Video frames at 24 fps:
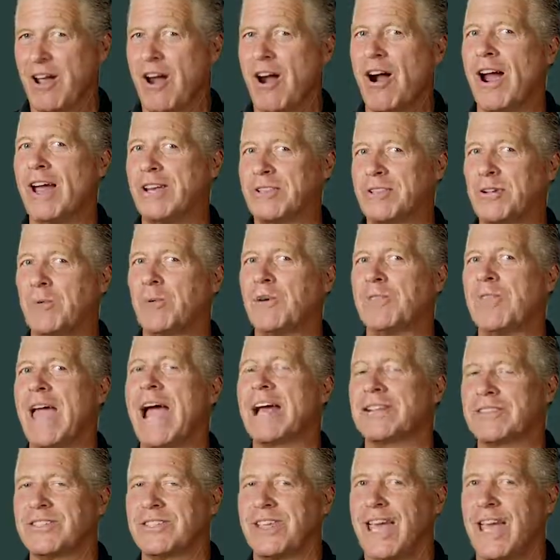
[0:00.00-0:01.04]
All right, so with
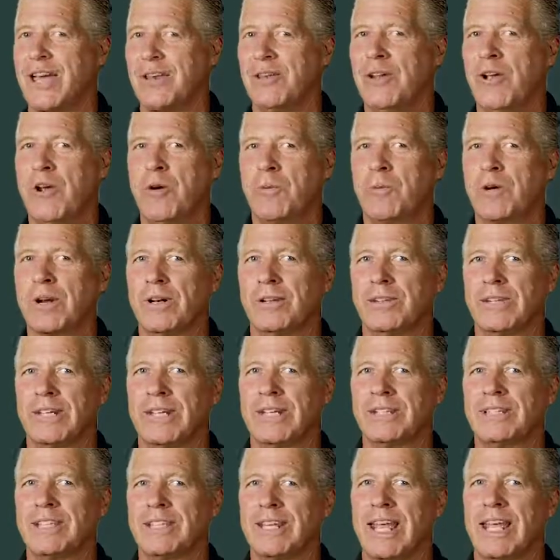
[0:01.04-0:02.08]
that said, we're going to look
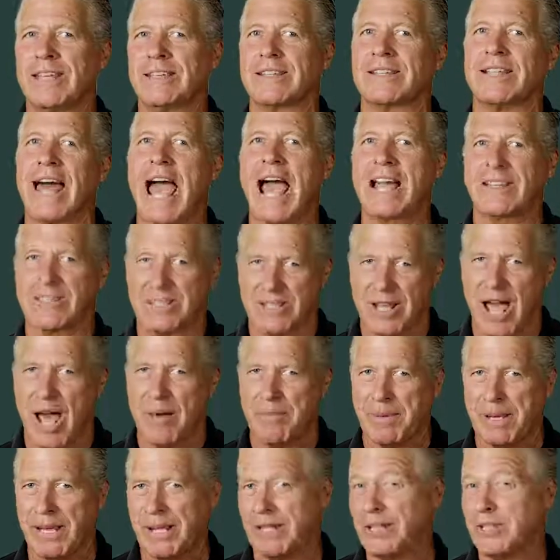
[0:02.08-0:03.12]
at today's last
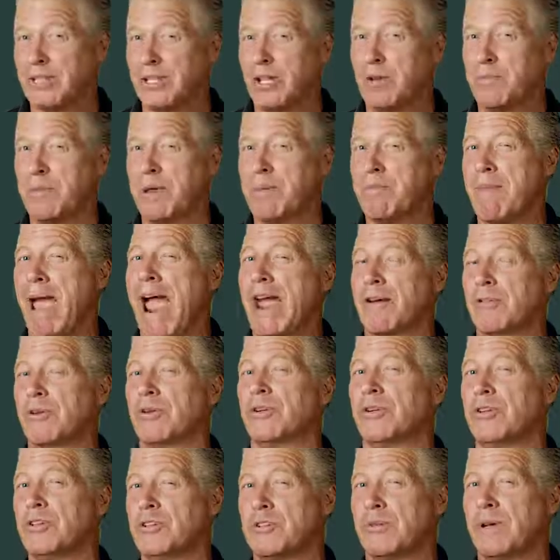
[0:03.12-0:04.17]
topic, and it's going to be
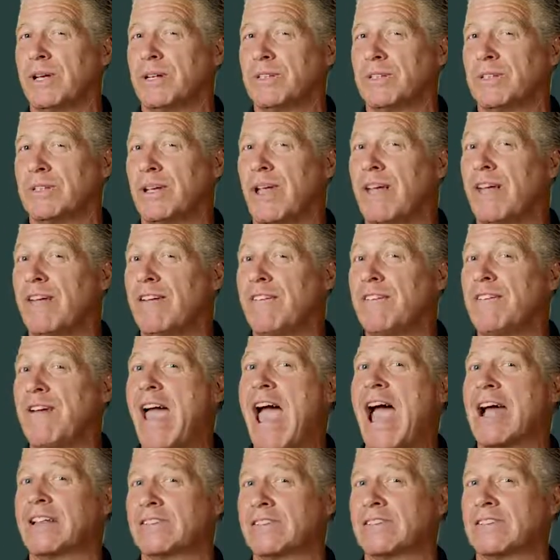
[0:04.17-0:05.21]
macronutrients,
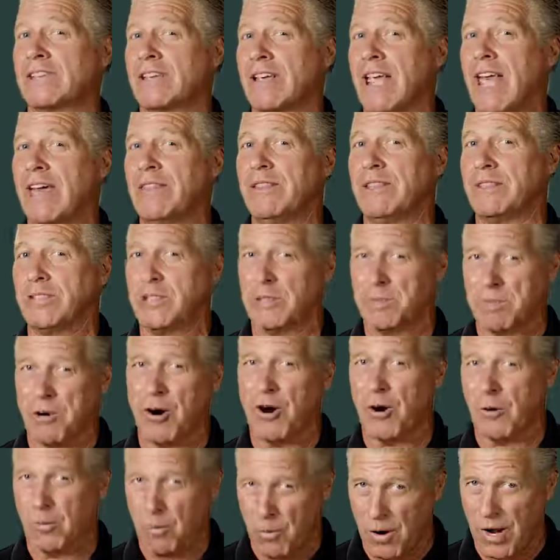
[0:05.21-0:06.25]
fats, and this is
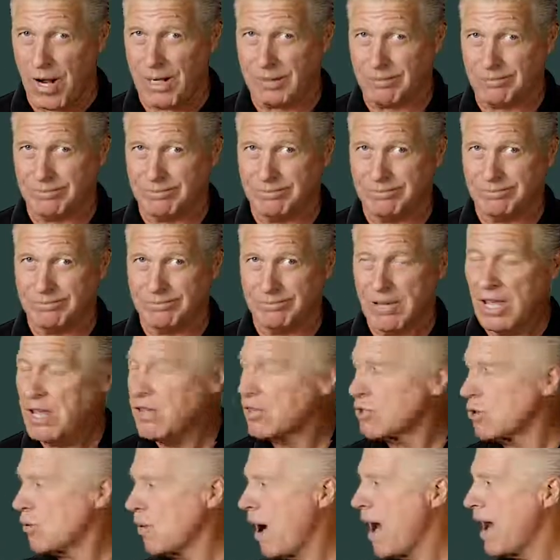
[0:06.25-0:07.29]
part 1.
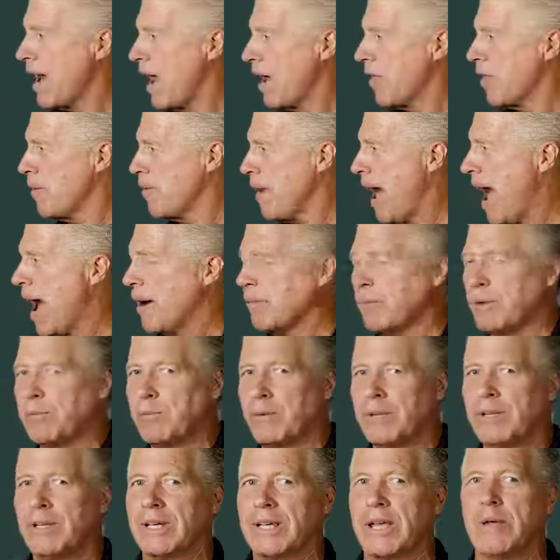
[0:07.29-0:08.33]
So right out of the bat, when
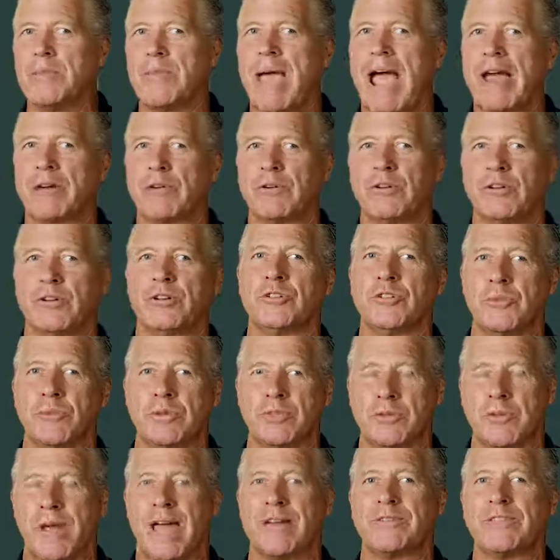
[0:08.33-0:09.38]
we look at
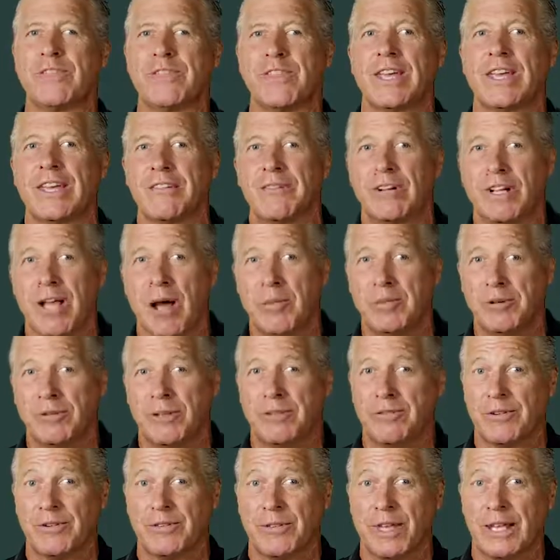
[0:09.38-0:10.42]
macronutrients, we have to think of a couple
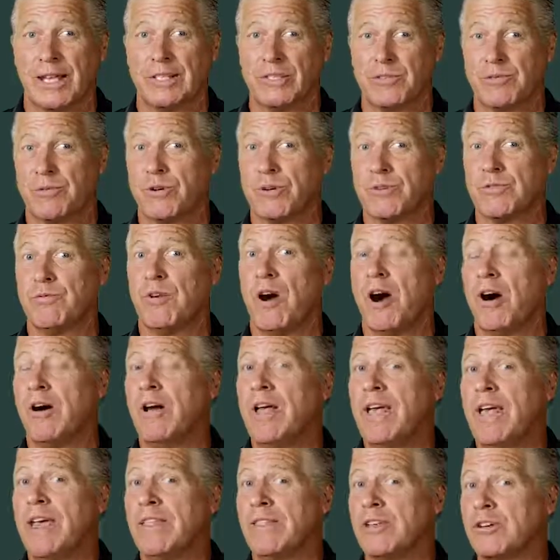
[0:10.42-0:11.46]
different things. First of
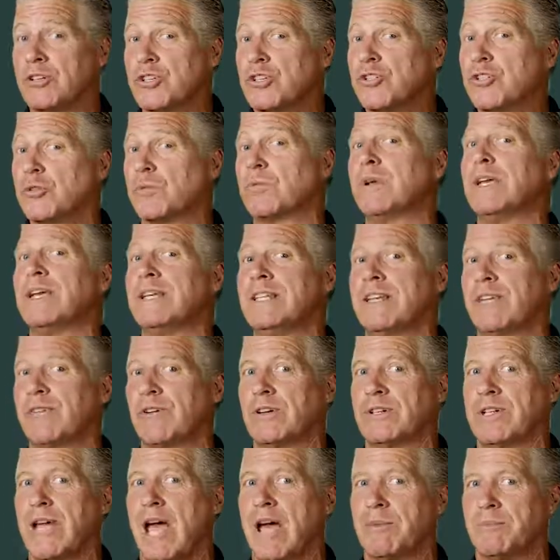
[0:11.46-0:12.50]
all, there's 3
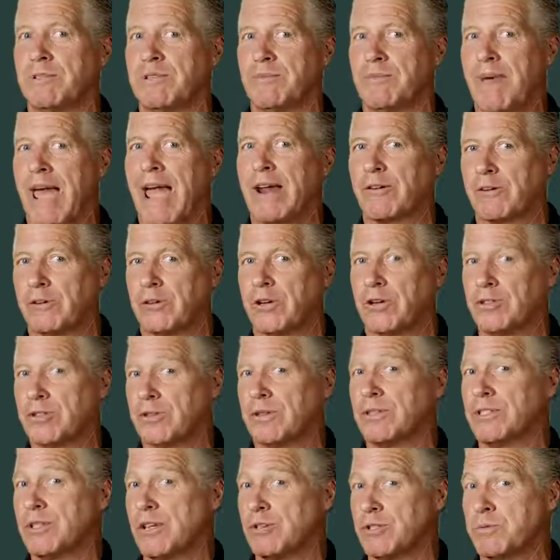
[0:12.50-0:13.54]
different types of
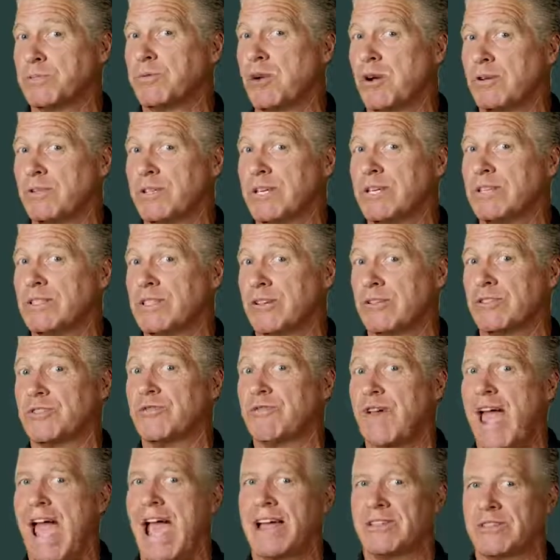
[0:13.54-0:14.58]
macronutrients. There's proteins, there's
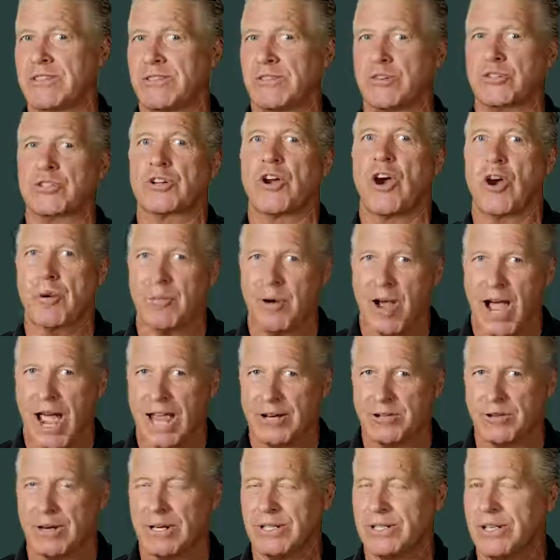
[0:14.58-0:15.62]
fats, and there's
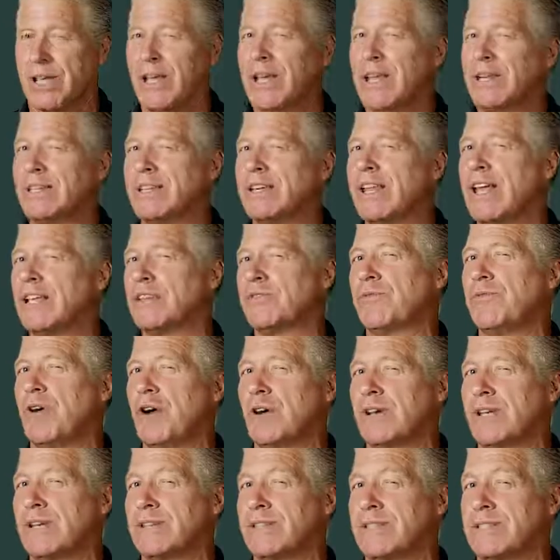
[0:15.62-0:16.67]
carbohydrates. Today's
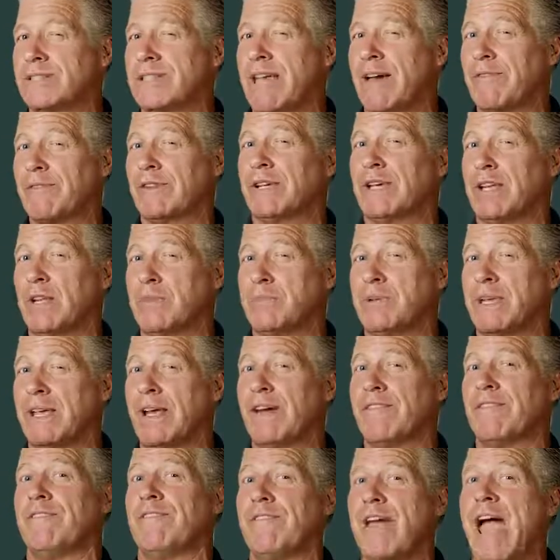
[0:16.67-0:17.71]
focus is definitely going to be
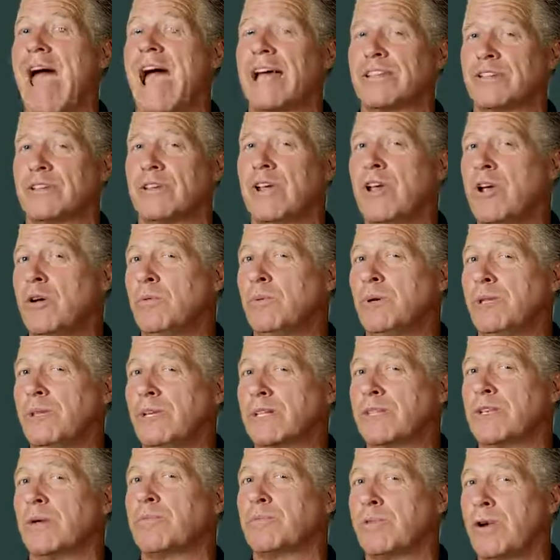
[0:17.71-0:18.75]
on fats. We
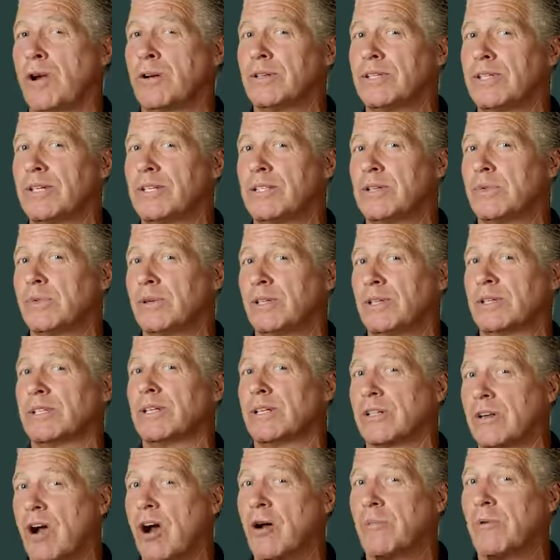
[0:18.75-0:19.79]
looked at proteins and we
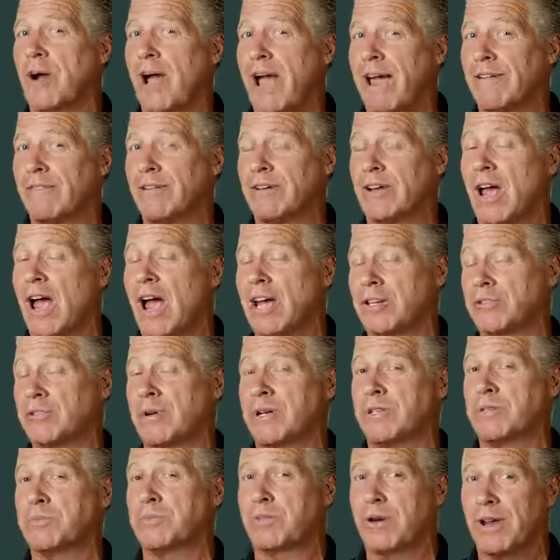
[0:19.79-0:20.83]
looked at
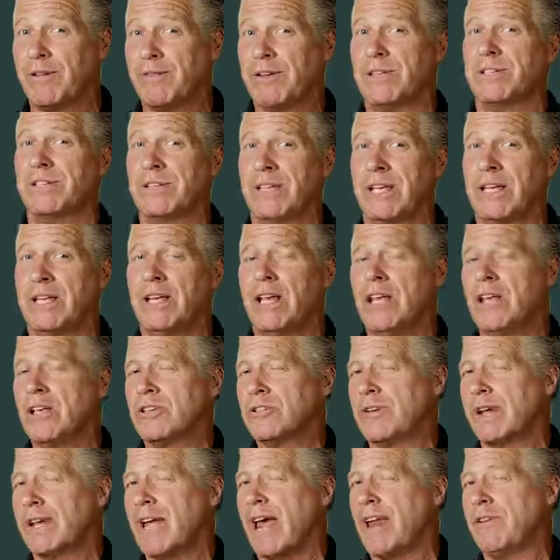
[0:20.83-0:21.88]
carbohydrates previously,
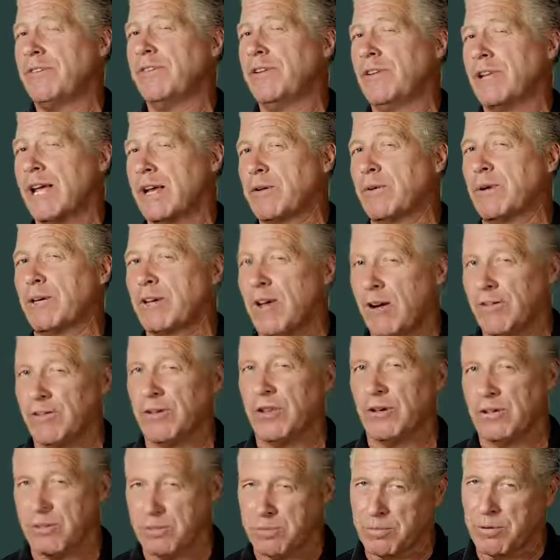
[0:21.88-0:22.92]
so I kind of feel like we
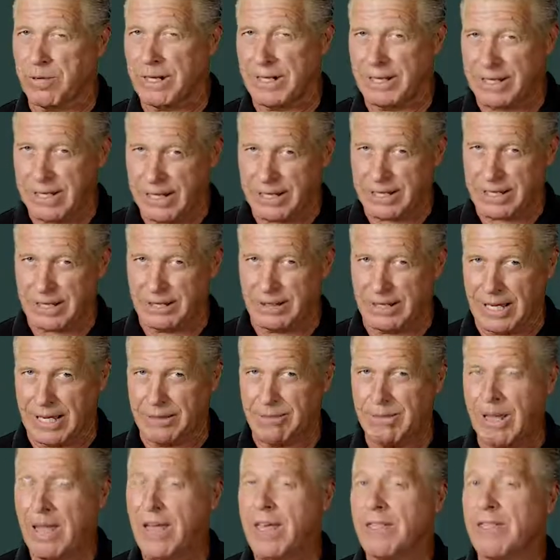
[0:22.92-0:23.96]
covered those pretty
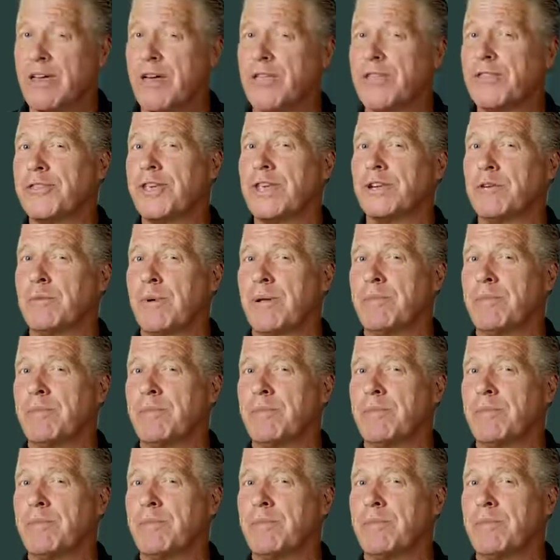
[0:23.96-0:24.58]
decently. The other thing to